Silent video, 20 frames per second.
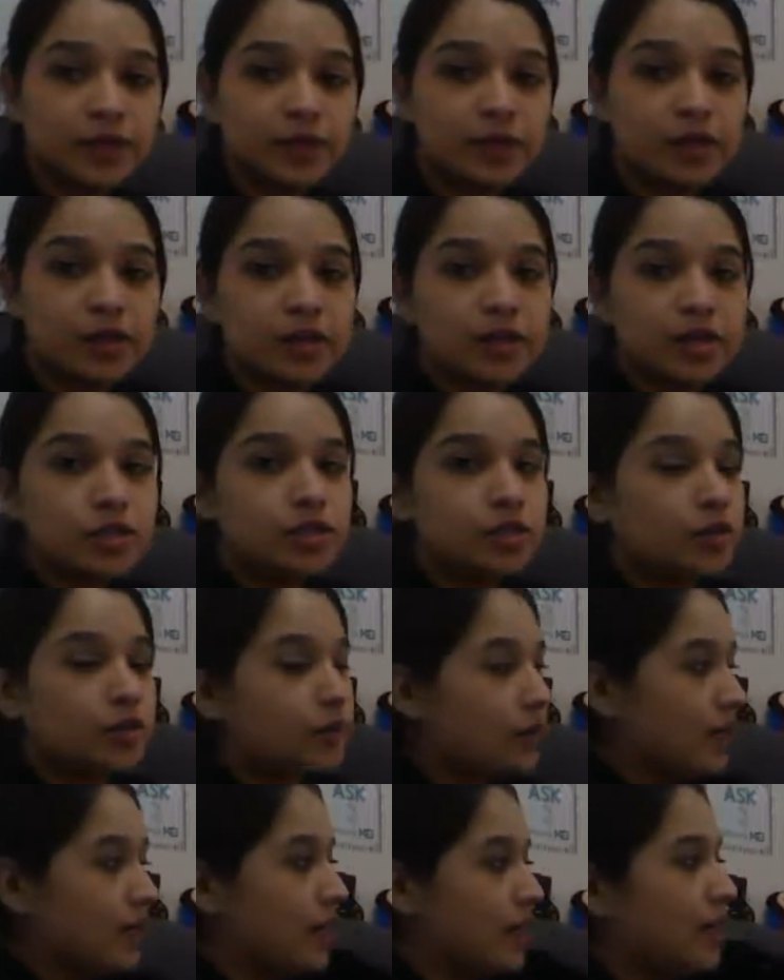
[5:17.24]
So we
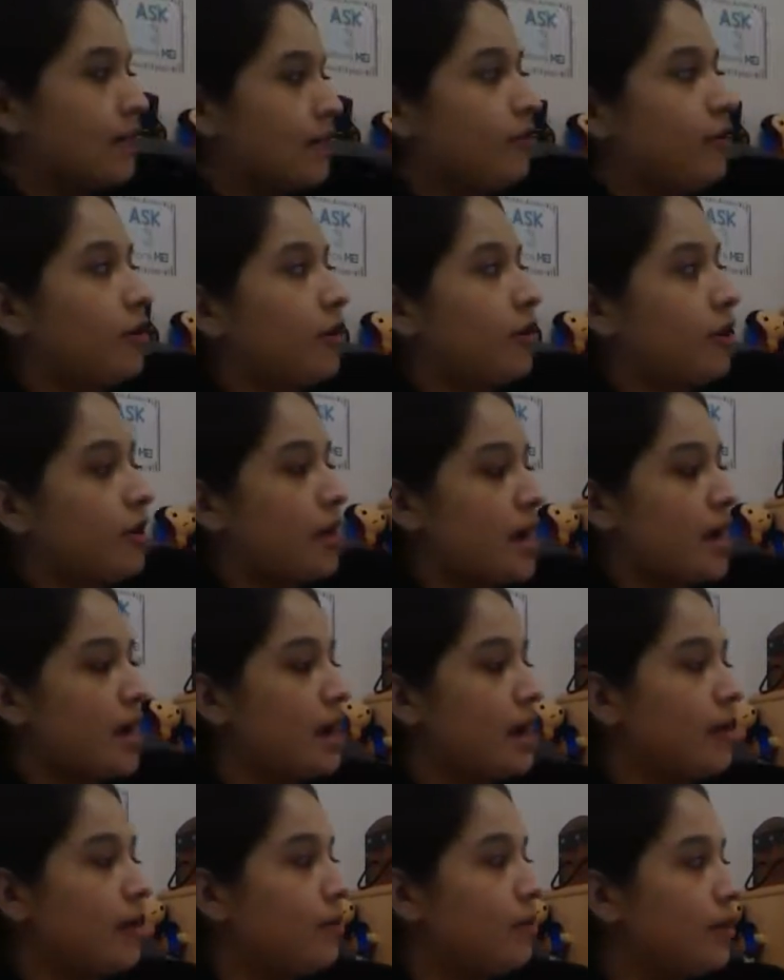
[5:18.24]
have our
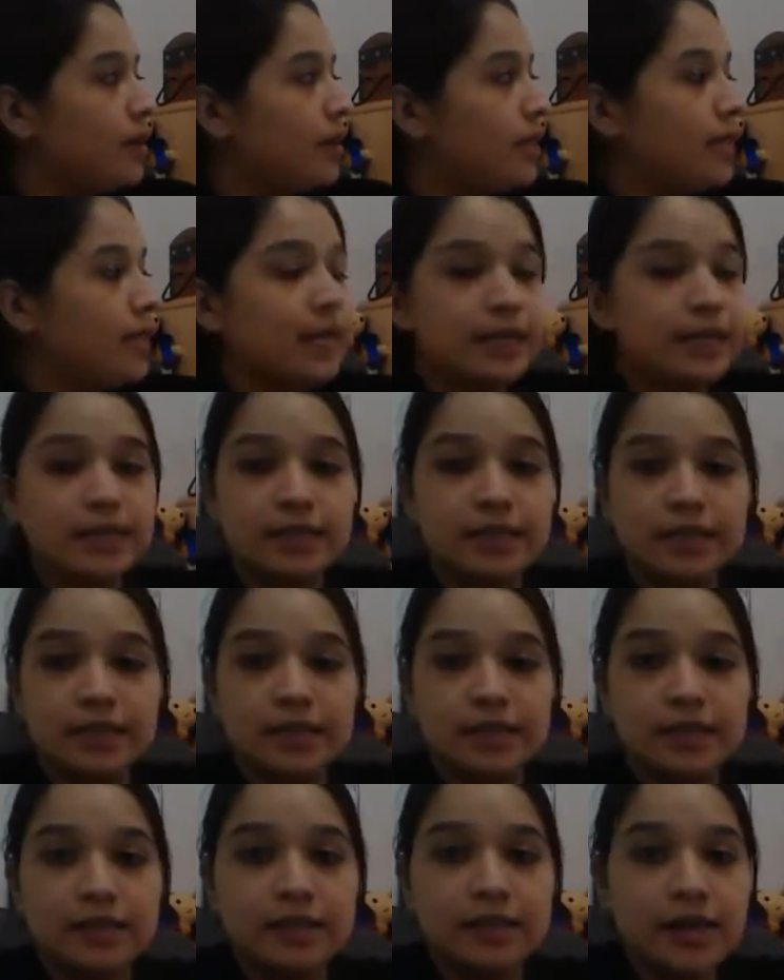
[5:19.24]
hour hand
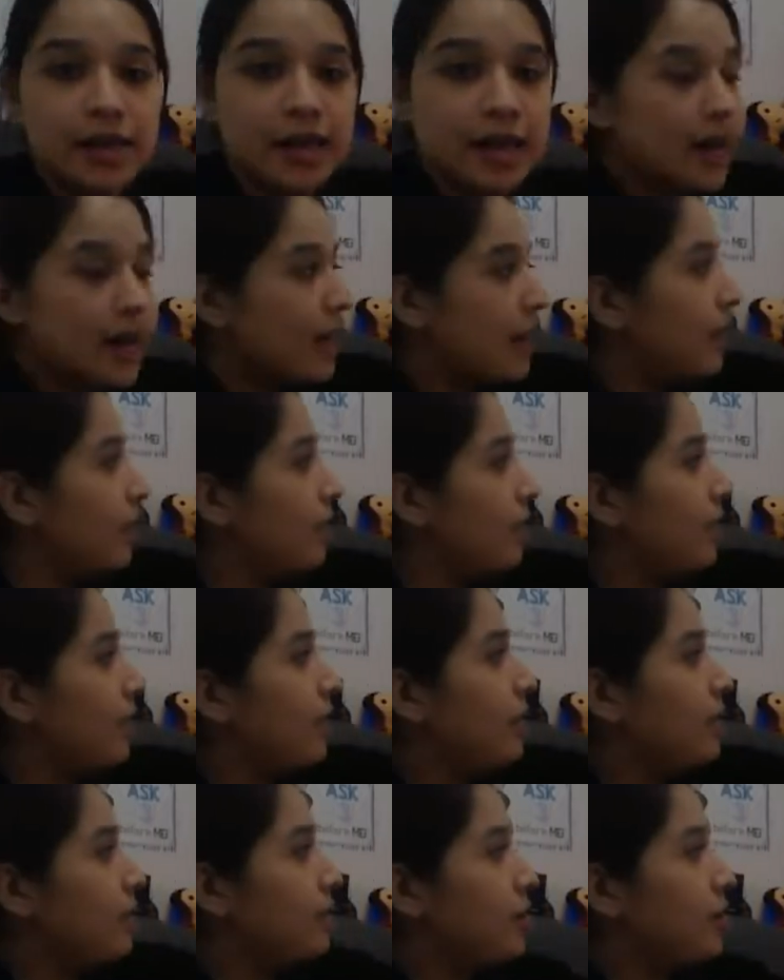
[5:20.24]

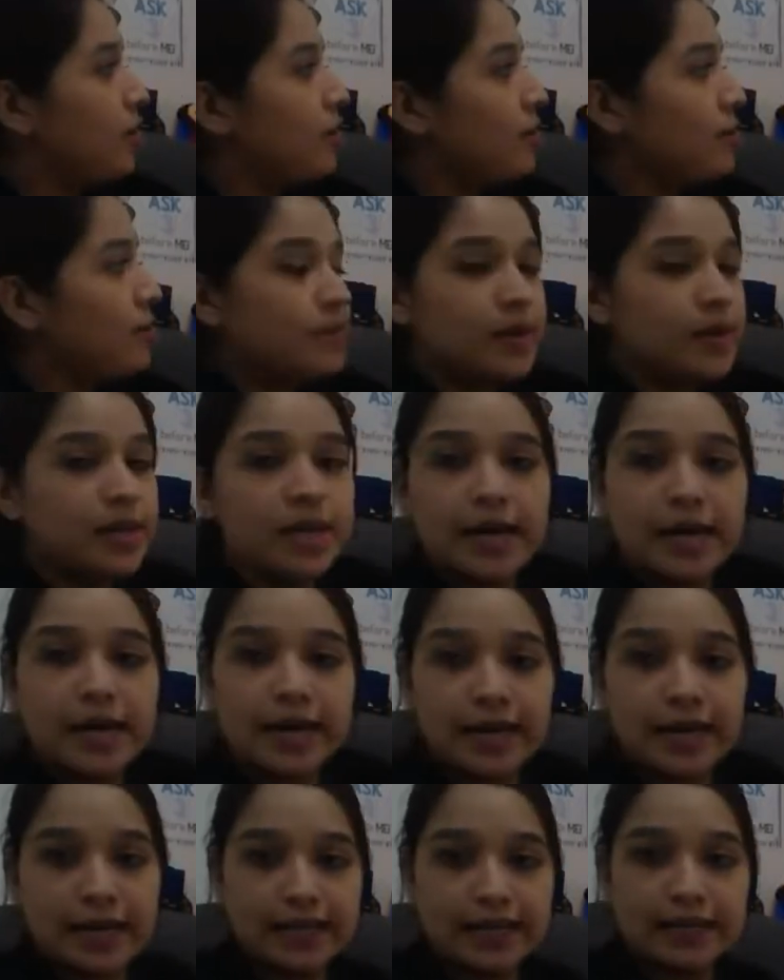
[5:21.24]
and our minute
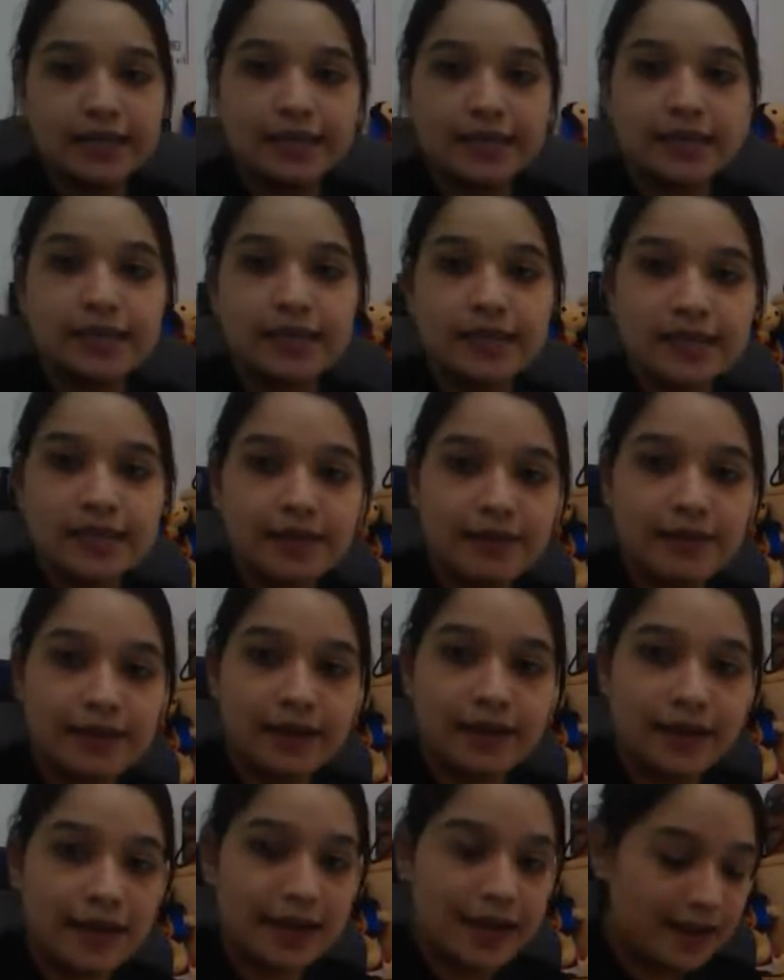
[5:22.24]
hand.
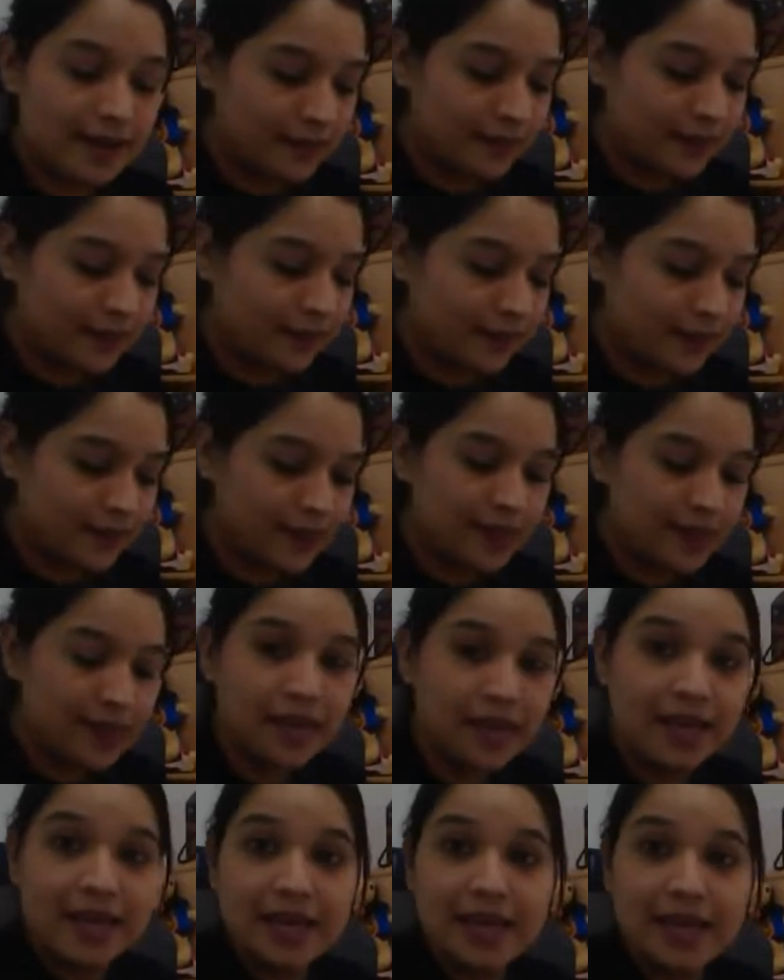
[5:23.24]
Okay?
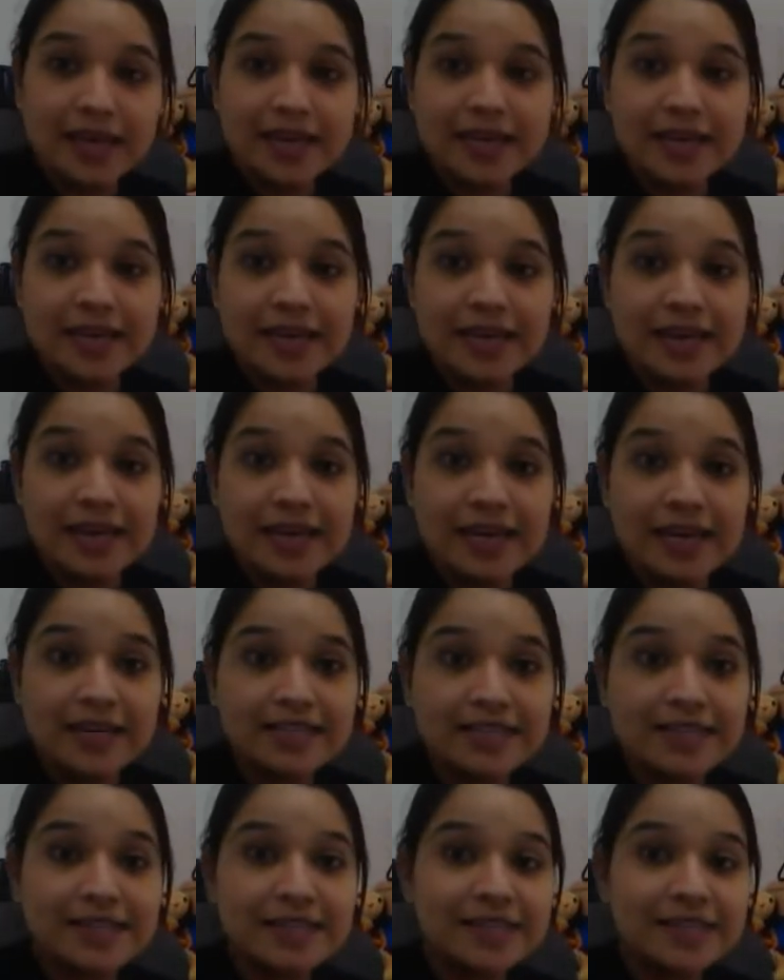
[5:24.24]
Yes?